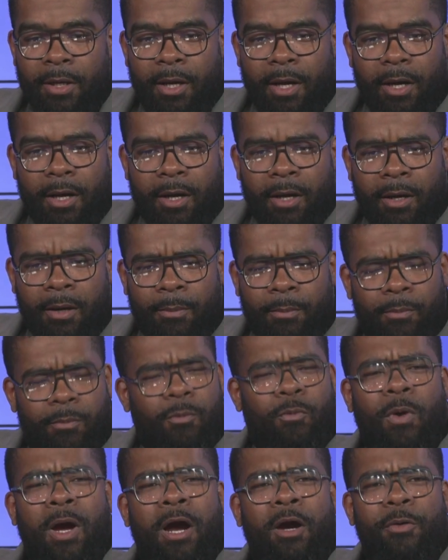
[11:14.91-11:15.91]
um,
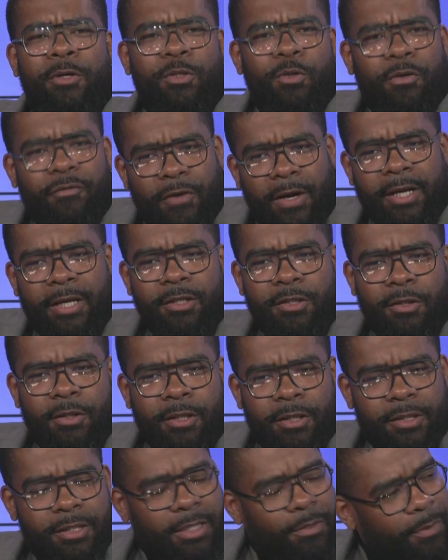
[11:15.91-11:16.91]
"Why are we doing financial
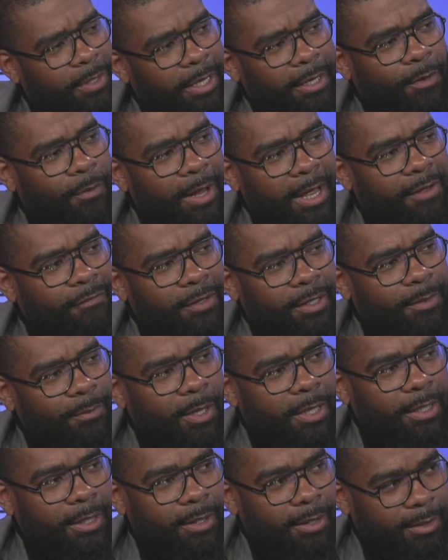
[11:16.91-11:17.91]
literacy when they don't have any
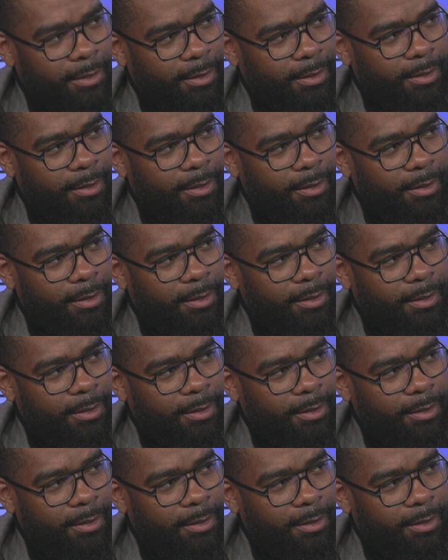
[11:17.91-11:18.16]
money?"